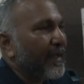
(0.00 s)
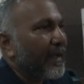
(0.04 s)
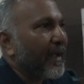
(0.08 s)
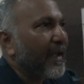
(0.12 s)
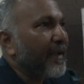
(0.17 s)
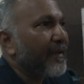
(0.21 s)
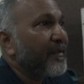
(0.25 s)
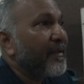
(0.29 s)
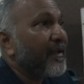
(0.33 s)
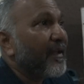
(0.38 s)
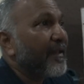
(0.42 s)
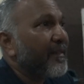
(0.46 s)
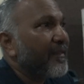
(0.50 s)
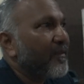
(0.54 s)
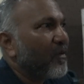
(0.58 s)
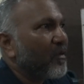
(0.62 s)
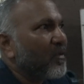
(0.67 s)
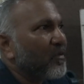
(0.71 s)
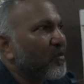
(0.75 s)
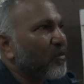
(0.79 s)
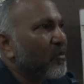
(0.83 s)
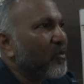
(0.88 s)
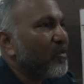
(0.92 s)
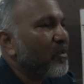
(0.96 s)
Yeah, and
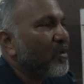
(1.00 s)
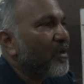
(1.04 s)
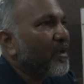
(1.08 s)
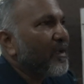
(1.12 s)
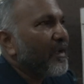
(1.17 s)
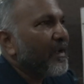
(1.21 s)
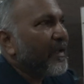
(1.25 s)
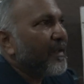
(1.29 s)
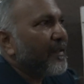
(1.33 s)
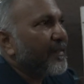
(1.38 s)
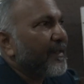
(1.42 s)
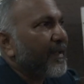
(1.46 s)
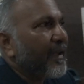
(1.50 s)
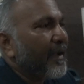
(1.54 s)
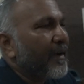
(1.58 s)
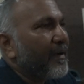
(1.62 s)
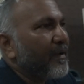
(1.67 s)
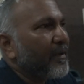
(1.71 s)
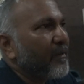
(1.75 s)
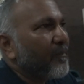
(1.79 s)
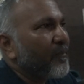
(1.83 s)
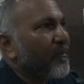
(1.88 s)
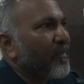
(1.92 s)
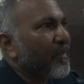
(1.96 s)
also they had
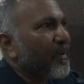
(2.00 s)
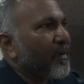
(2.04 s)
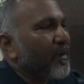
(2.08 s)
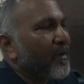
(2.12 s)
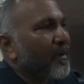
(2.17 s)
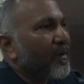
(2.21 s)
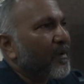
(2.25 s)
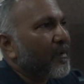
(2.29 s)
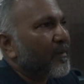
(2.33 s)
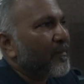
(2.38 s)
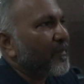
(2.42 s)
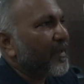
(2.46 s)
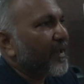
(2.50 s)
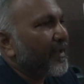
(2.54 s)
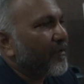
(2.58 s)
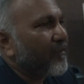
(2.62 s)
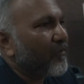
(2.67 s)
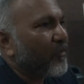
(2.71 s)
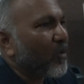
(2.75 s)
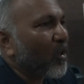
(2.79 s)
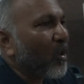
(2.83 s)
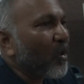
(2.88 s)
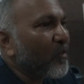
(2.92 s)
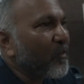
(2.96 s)
a like
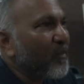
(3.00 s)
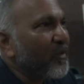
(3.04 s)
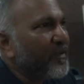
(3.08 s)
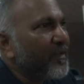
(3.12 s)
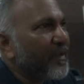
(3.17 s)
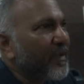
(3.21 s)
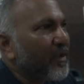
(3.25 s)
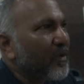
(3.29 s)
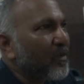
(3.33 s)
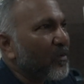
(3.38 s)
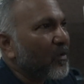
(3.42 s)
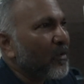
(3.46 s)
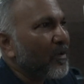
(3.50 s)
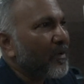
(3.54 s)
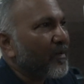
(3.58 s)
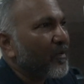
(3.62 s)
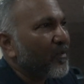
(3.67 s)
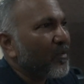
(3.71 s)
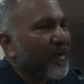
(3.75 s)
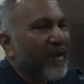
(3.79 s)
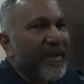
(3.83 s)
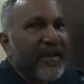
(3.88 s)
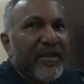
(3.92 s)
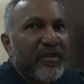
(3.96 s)
rock music and all,
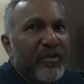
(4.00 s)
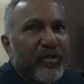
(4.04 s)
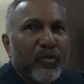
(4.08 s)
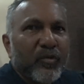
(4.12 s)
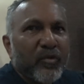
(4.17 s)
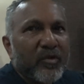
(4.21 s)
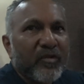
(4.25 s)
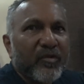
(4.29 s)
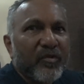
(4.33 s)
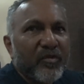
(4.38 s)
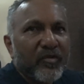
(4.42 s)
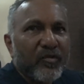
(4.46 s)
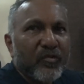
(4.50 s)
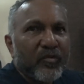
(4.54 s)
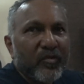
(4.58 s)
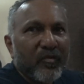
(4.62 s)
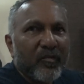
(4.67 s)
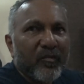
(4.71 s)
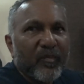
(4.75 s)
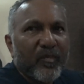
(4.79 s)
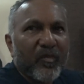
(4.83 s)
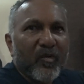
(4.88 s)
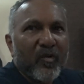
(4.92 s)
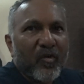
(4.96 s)
or any shows used to
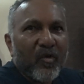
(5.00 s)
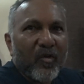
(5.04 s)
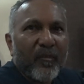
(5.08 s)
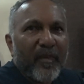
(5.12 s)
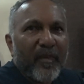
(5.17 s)
go